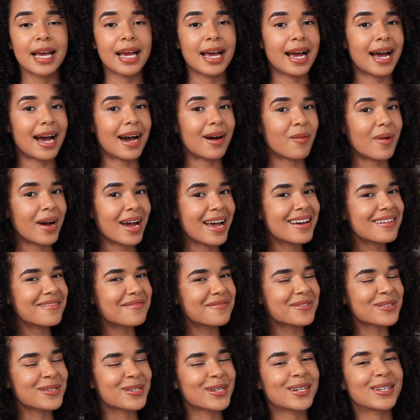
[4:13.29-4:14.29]

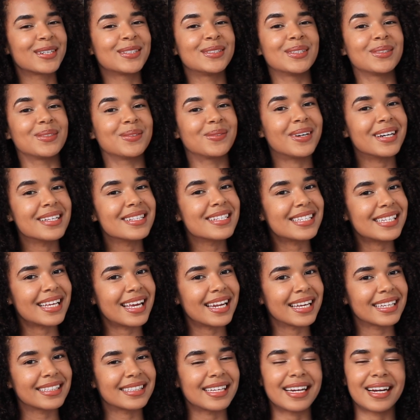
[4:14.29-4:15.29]
However, the one
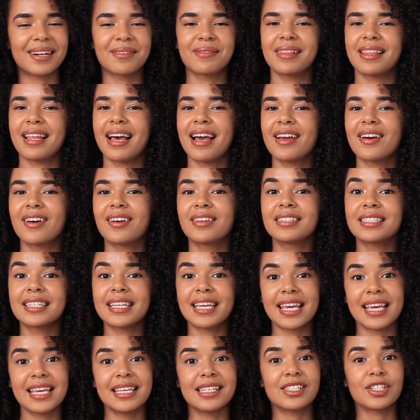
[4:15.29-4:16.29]
setting that I rely on
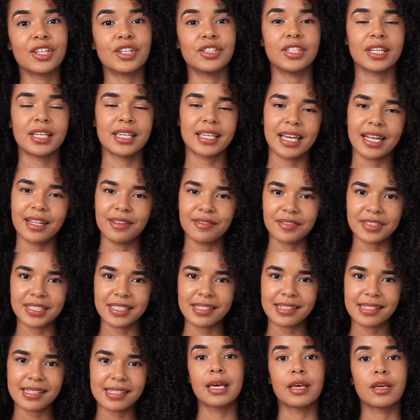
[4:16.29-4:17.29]
is the
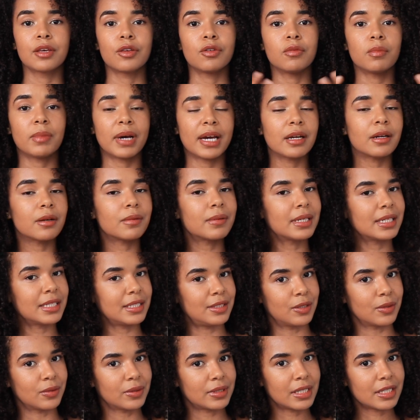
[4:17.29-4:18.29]
Kelvins. You might already
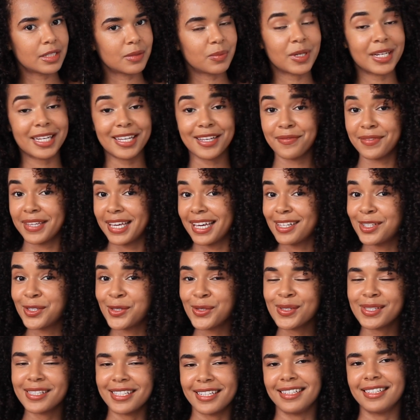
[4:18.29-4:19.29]
know this, but in case
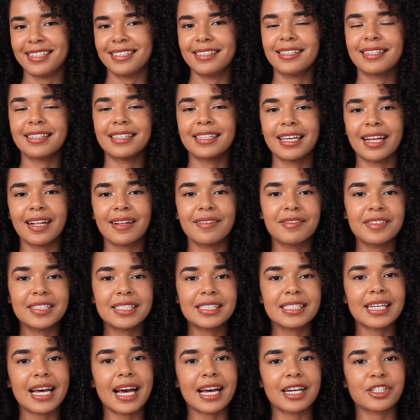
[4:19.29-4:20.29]
you didn't, Kelvins
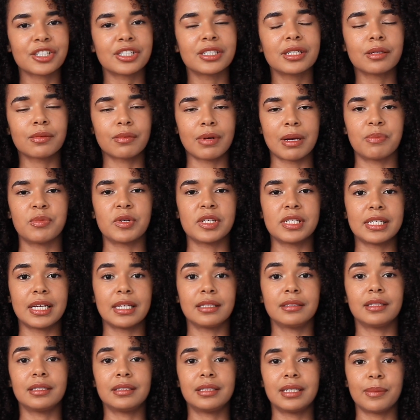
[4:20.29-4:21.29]
actually represent
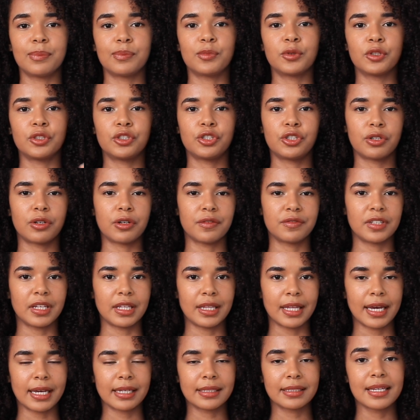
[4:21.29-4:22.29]
the temperature of the
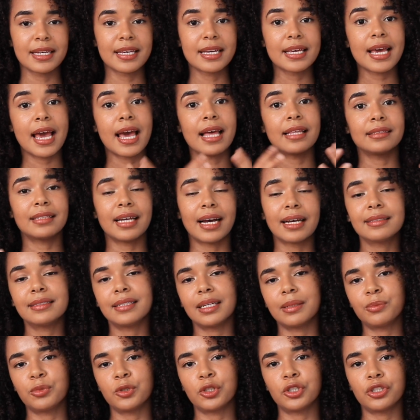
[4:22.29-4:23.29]
light, and that
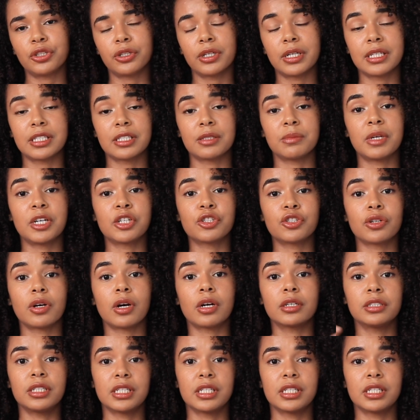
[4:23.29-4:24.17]
temperature is measured on